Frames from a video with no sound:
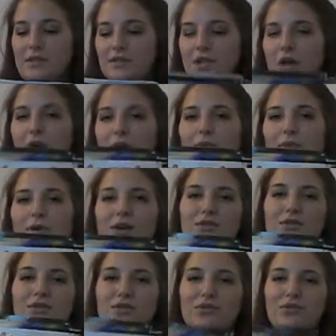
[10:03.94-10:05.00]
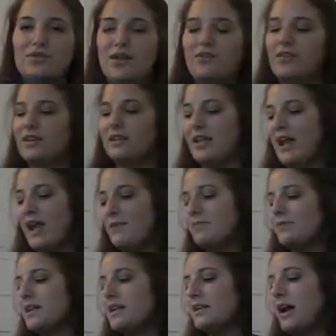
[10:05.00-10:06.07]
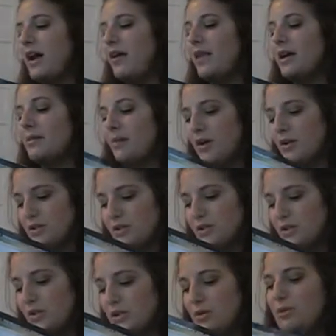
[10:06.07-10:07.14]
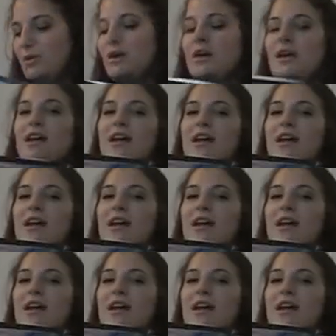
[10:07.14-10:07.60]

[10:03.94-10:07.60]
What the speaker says: So it goes through stuff like that, and the online part does too.